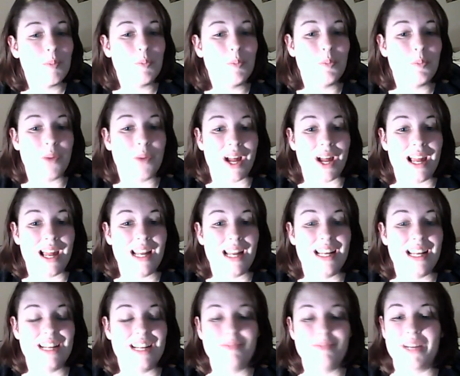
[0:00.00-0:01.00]
but
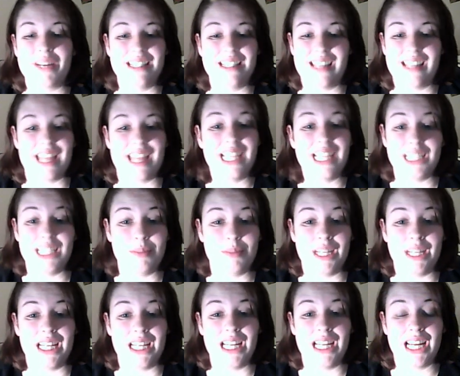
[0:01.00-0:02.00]
by telling
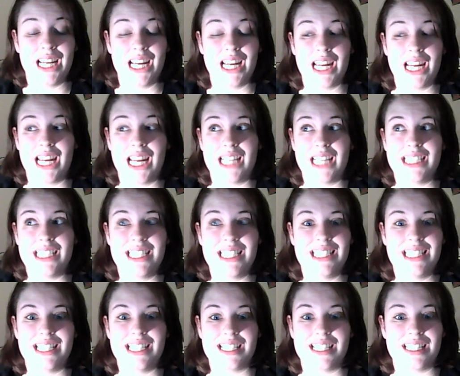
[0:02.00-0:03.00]
me, it
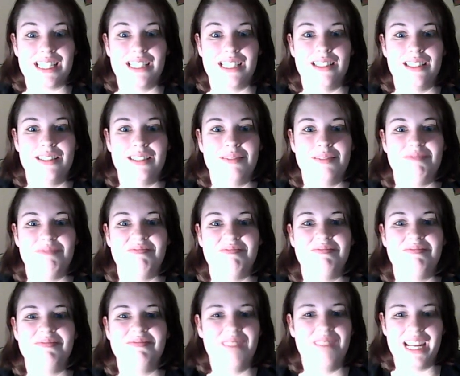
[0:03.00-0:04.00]
doesn't
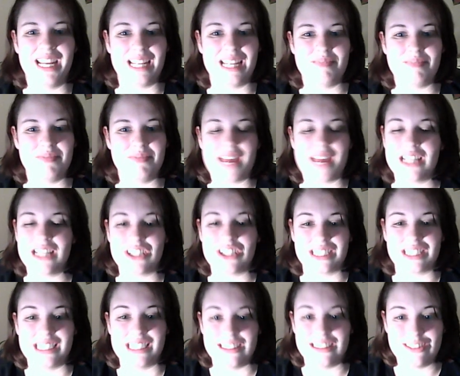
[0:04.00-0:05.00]
make it
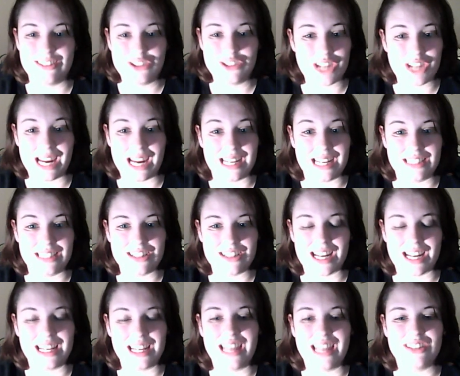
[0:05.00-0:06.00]
magically change. I
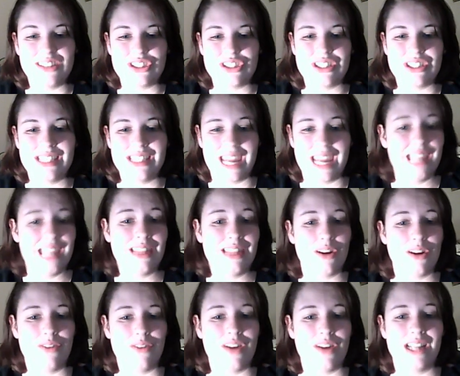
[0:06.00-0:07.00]
can't just take their
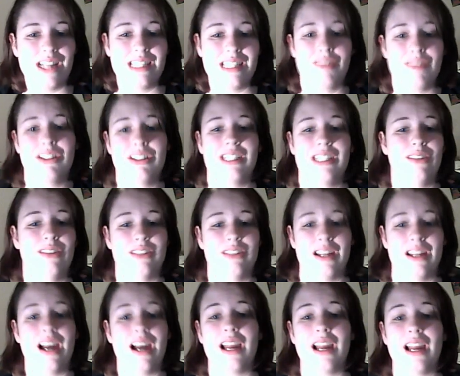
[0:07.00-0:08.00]
advice every single
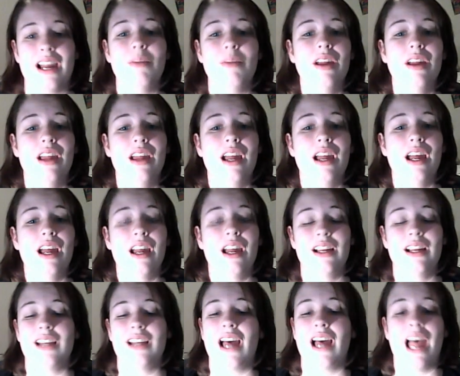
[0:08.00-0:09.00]
time.
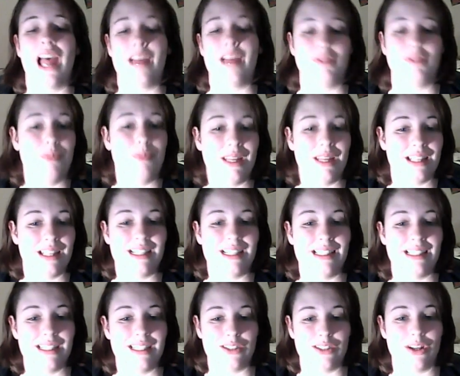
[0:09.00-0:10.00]
I have to make the
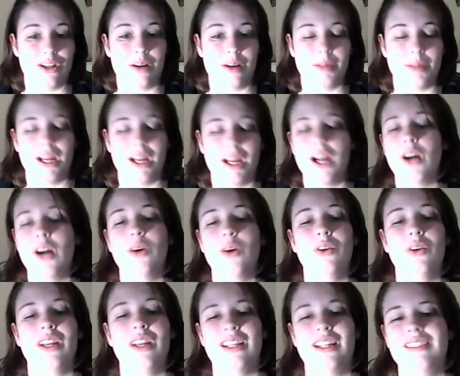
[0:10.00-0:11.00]
decision on my
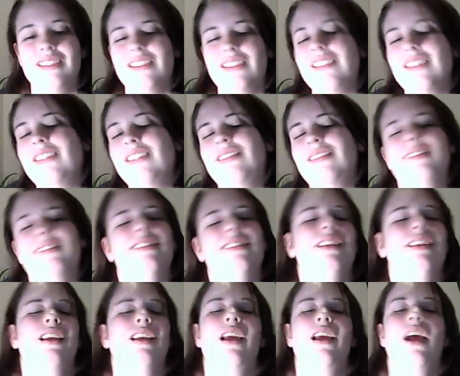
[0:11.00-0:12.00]
own, and
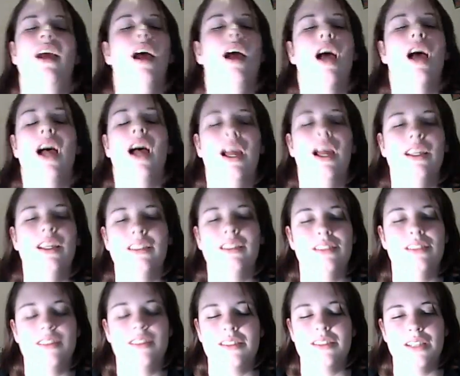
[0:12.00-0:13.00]

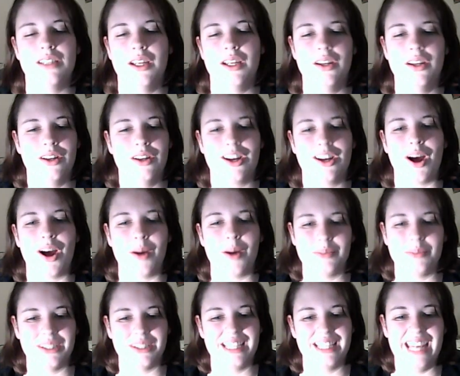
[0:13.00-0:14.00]
it's
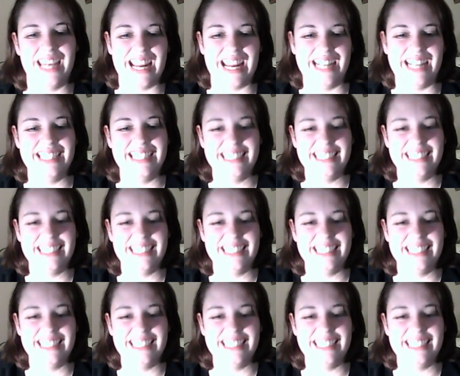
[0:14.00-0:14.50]
complicated.